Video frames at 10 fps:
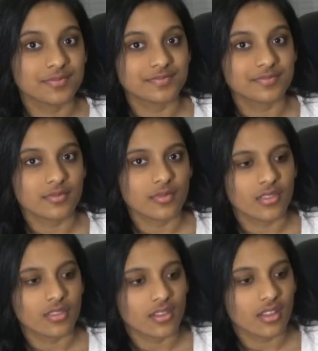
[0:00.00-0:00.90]
said,
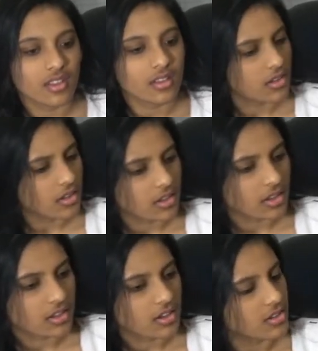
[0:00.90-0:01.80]
please come to the
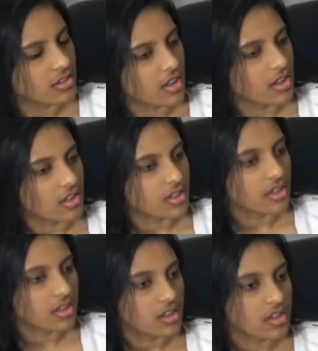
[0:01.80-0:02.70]
doctor's appointment
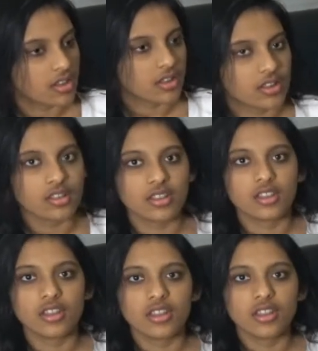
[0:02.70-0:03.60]
immediately.